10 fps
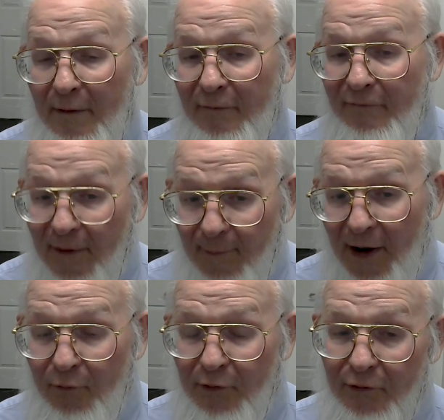
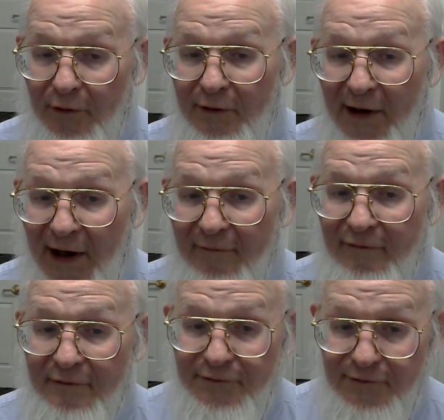somehow we're going to have
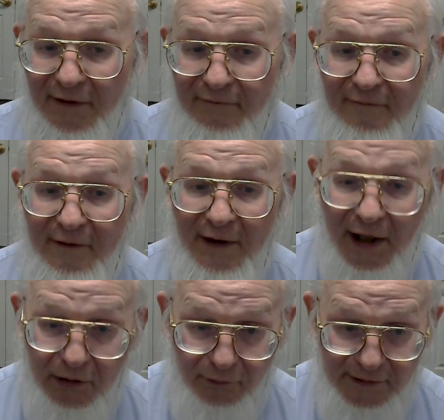to address the
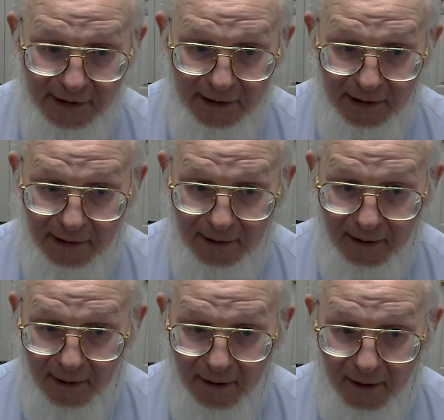inequity
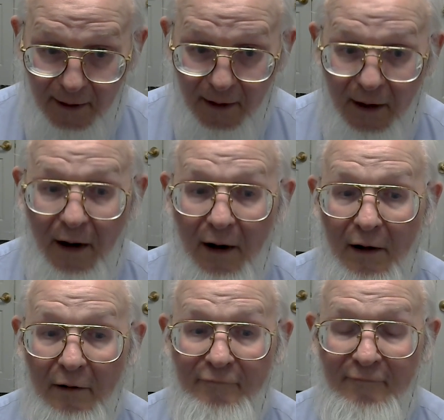
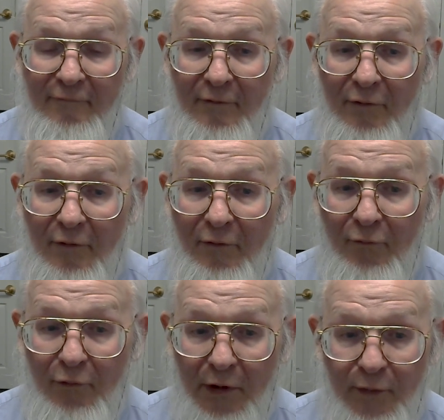of
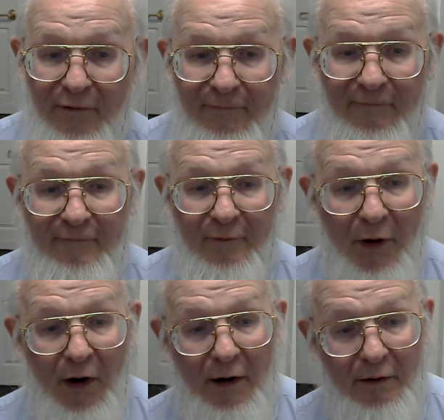what we insist
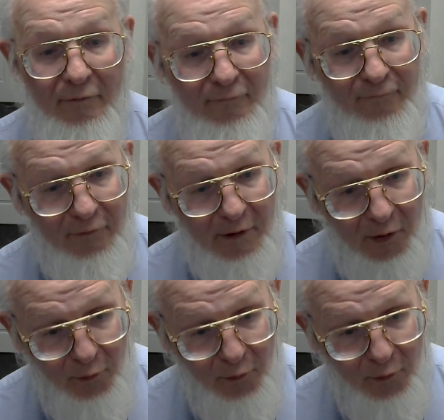upon for our